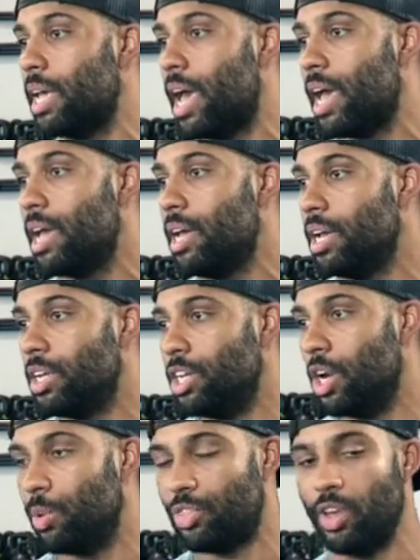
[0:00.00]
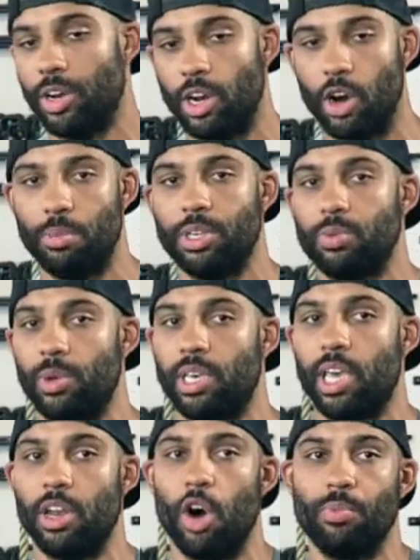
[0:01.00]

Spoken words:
that with Thunderdome this weekend.